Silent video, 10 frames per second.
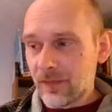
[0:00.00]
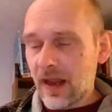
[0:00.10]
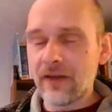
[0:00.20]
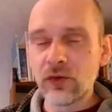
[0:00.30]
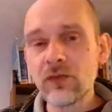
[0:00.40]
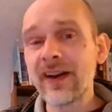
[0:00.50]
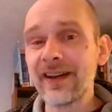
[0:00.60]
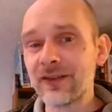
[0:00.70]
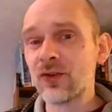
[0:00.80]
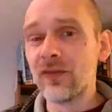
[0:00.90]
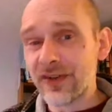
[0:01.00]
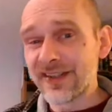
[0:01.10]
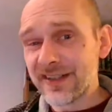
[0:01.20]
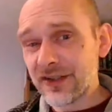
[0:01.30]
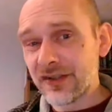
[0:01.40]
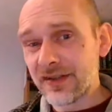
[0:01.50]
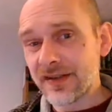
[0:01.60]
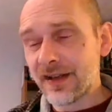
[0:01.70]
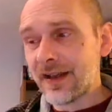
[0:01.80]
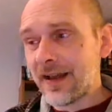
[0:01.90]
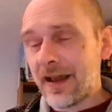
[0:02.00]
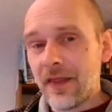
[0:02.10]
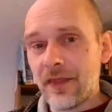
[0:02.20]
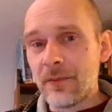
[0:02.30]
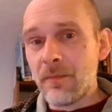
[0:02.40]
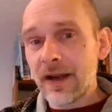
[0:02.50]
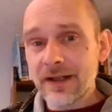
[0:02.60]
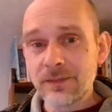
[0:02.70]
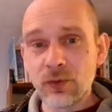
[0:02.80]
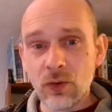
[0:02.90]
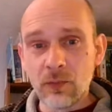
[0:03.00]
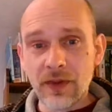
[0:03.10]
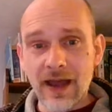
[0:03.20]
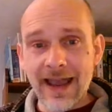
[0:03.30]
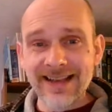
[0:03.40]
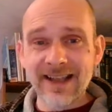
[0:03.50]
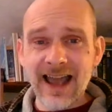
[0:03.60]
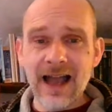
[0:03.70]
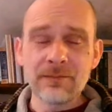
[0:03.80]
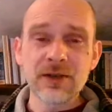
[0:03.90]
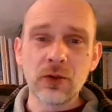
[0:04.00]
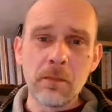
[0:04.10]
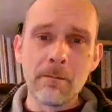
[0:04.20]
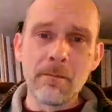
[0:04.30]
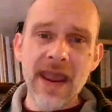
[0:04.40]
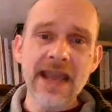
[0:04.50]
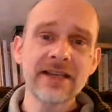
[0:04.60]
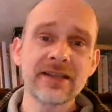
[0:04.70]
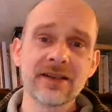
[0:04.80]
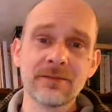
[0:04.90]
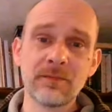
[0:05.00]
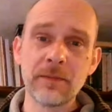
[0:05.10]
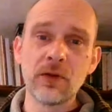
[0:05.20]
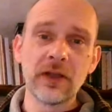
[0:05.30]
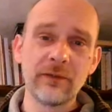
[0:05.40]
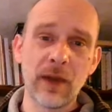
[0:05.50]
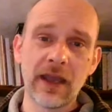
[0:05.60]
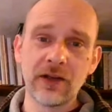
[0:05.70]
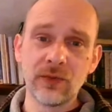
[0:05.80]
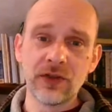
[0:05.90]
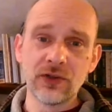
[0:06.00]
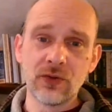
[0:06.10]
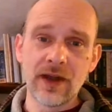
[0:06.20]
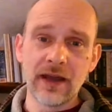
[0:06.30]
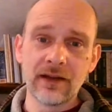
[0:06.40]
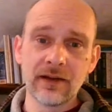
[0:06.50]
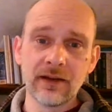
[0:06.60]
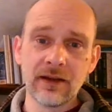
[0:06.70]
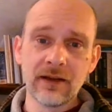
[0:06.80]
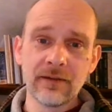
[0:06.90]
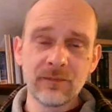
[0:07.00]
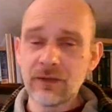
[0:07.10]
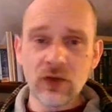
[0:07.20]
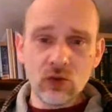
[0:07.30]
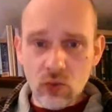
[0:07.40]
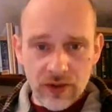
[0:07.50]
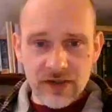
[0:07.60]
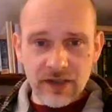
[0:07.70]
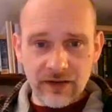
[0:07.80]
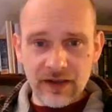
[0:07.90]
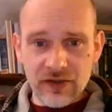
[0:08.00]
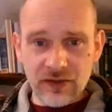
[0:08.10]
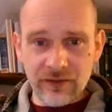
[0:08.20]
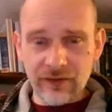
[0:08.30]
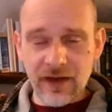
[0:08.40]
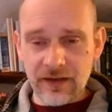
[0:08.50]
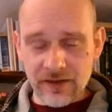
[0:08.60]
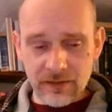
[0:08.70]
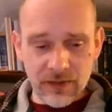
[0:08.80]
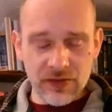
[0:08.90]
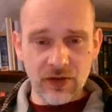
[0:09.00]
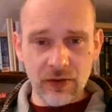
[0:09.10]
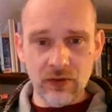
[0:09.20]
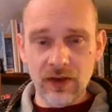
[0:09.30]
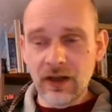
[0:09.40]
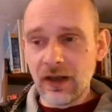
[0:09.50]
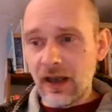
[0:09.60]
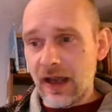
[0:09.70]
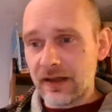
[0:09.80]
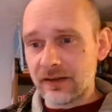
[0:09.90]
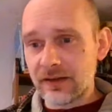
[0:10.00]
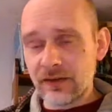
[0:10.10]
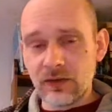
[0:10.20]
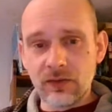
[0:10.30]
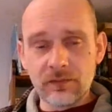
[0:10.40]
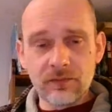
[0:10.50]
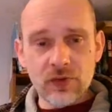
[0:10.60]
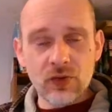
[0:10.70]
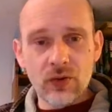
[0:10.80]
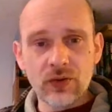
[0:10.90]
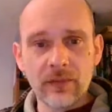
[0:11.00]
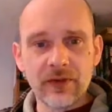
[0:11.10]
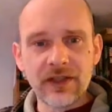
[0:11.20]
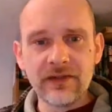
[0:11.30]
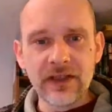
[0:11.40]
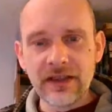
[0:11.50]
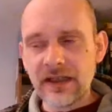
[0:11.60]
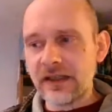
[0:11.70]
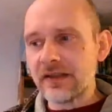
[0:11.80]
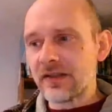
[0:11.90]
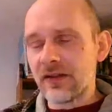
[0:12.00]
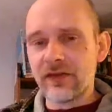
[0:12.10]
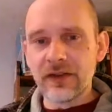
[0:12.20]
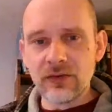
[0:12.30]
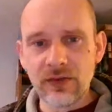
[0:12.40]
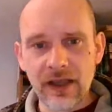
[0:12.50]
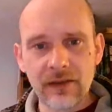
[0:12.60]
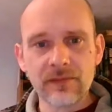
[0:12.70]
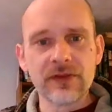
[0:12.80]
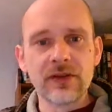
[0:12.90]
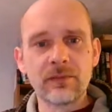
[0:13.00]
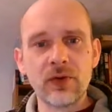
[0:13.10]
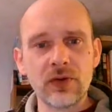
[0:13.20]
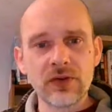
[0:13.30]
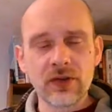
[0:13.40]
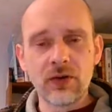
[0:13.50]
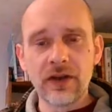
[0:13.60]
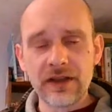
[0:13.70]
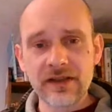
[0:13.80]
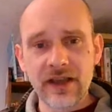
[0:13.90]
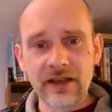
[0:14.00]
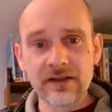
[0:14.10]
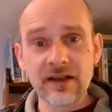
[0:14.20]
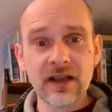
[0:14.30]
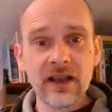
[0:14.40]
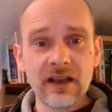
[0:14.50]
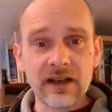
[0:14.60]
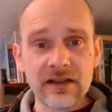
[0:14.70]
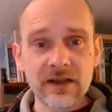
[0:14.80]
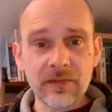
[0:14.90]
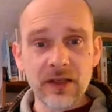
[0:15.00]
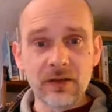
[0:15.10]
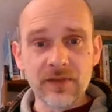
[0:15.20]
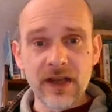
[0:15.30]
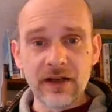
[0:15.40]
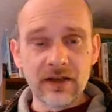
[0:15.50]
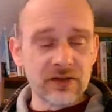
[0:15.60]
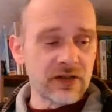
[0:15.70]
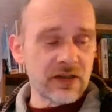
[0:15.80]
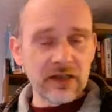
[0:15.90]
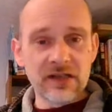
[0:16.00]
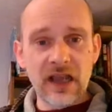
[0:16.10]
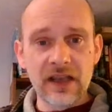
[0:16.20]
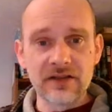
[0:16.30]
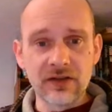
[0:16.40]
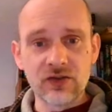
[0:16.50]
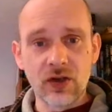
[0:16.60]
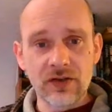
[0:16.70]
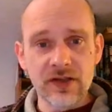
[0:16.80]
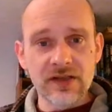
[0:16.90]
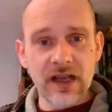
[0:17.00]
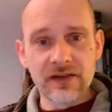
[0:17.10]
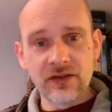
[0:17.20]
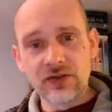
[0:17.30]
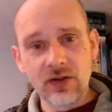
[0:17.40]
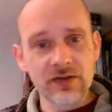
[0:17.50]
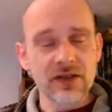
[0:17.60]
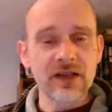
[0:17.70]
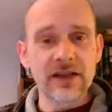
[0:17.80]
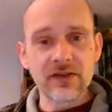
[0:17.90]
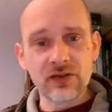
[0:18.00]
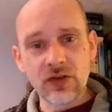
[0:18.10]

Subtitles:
having overheard conversations, the biggest problem with that is the absolute mess people leave behind when they do that. They've got no consideration for the fact that somebody's gone out and, you know, stocked up their DVDs and their video games and their books and all of these things, and somebody comes in and just like scans it and chucks it, because they're